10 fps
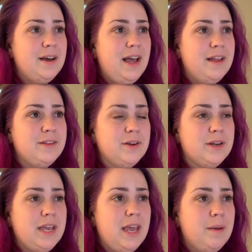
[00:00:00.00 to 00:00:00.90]
as our
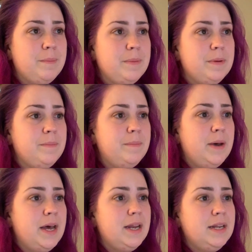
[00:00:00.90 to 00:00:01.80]
camp,
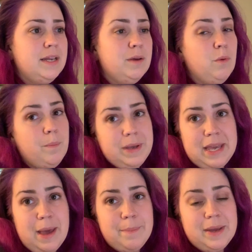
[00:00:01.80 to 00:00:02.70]
but it won't be
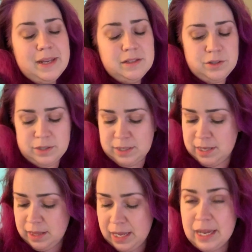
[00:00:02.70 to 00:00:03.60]
camping. It's just
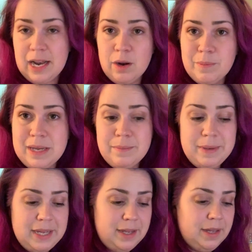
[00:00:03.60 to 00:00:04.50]
like an
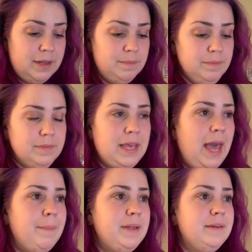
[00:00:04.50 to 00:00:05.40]
Airbnb
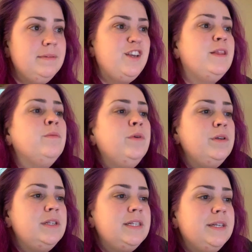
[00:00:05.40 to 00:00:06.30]
cabin in the
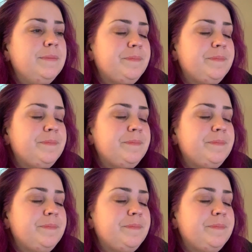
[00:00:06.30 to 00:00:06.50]
woods,